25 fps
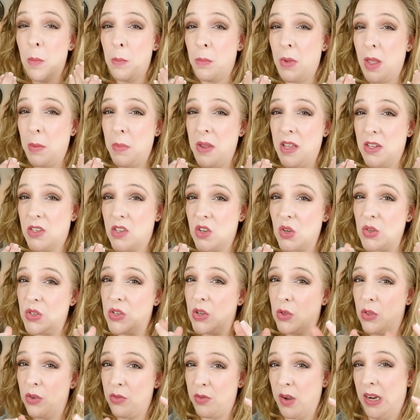Maybe it's
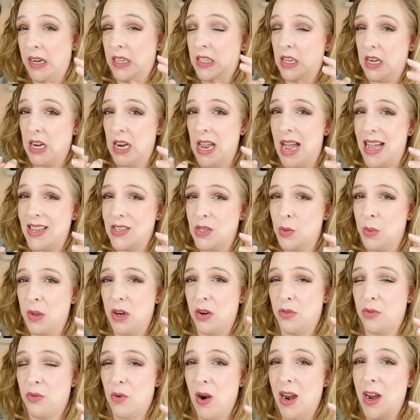also the fact that it has a
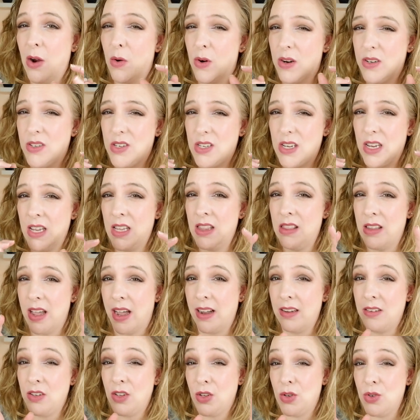bit of fragrance in
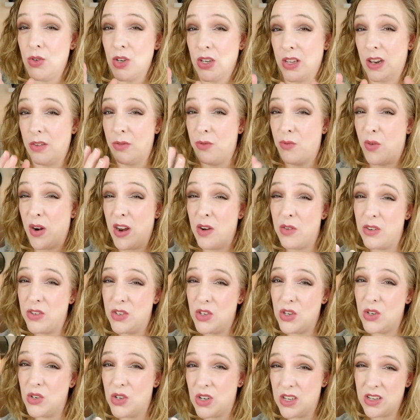that. Usually a
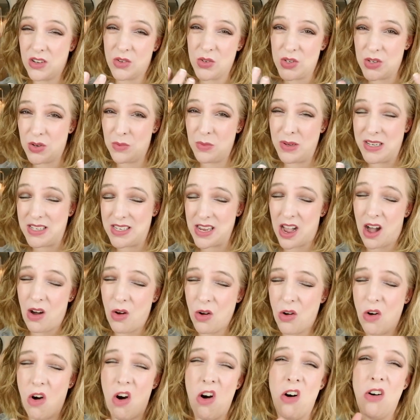fragrance usually also means
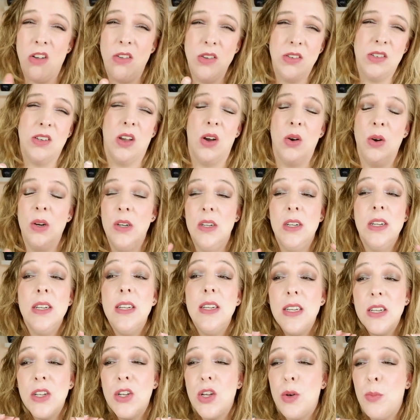alcohol, so
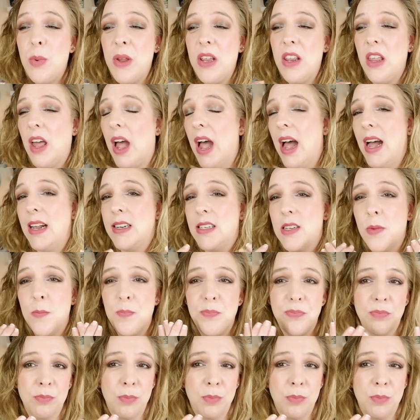could be that.